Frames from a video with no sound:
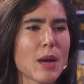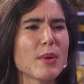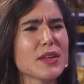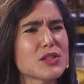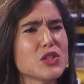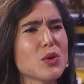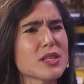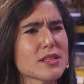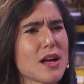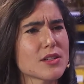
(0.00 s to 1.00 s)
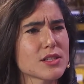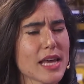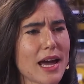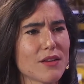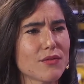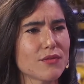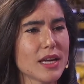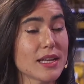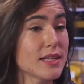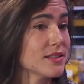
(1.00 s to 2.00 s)
But these new technologies have
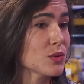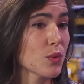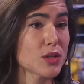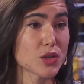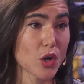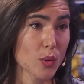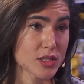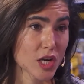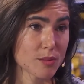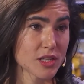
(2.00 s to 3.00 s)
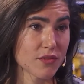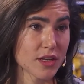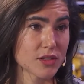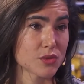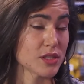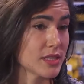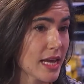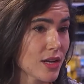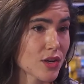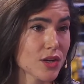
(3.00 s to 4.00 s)
a decent way to go in terms of industry
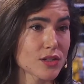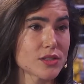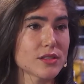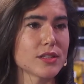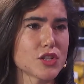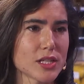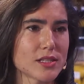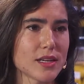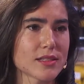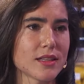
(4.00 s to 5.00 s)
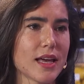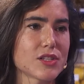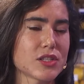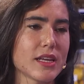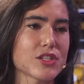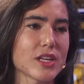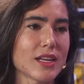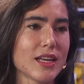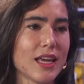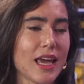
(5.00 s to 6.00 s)
standards, logistics, and
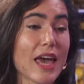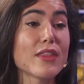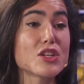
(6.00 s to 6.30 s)
legislation. And the